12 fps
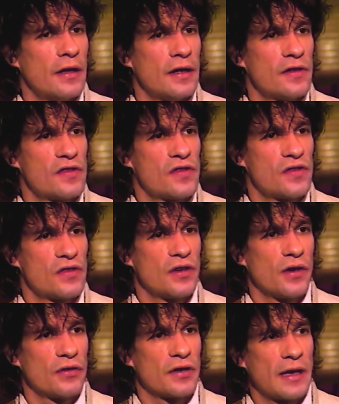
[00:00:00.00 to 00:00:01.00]
It's, you
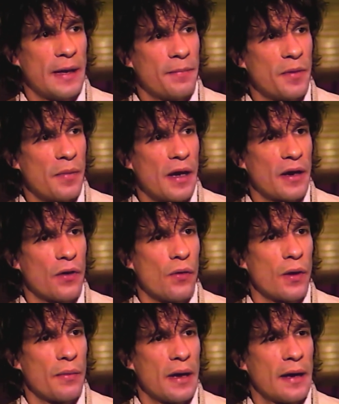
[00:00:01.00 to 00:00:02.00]
know, to keep the band
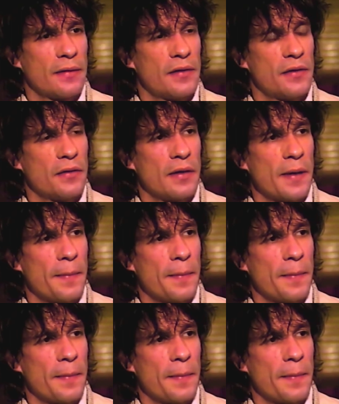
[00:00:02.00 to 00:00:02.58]
going, we had to do that.